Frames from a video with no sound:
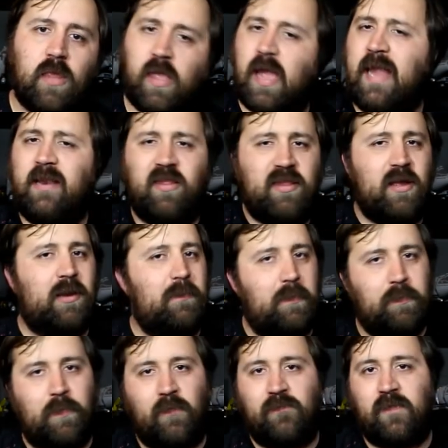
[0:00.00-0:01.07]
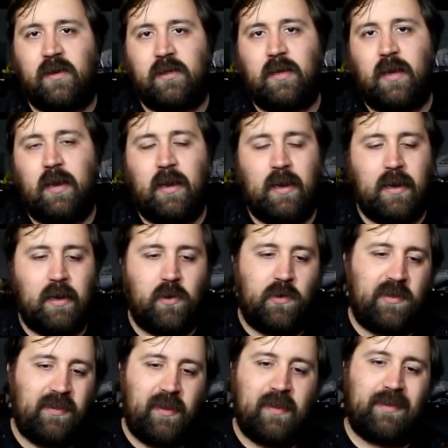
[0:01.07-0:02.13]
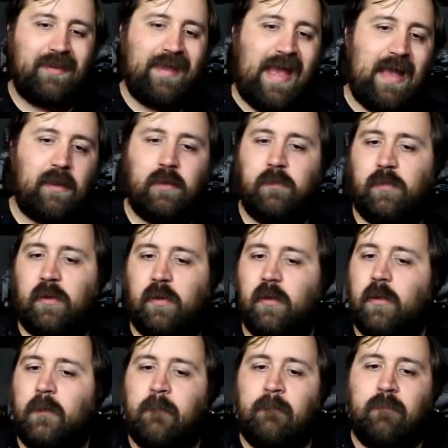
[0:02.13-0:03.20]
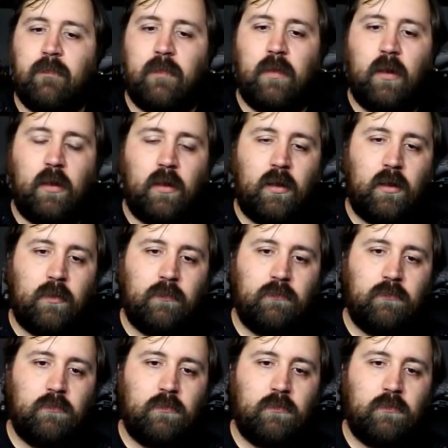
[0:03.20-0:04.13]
and it's not going to be perfect. I, and I know I say exactly, but um,